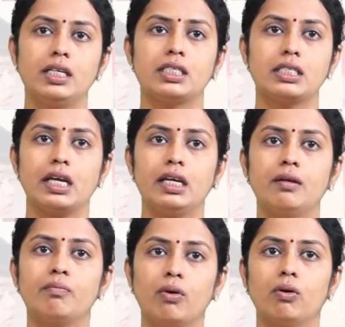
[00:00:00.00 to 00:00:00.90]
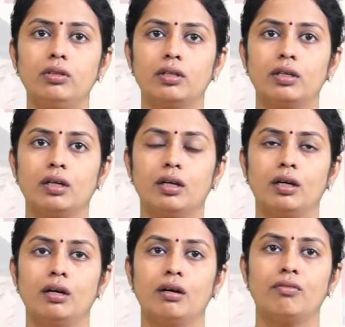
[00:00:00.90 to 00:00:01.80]
is seen in both
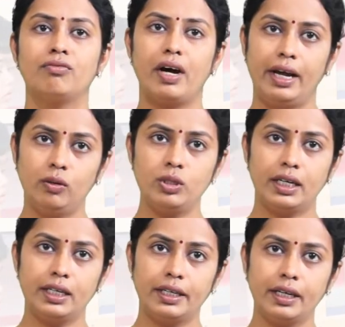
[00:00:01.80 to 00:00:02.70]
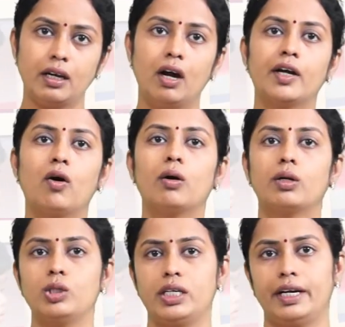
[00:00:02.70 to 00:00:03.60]
phylogenetic and
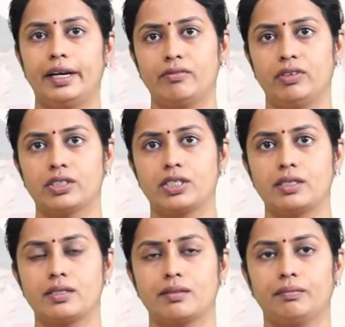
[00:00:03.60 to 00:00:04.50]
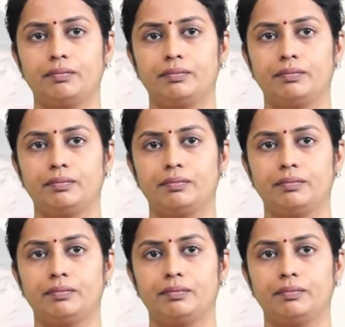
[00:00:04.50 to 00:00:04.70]
ontogenetic functions.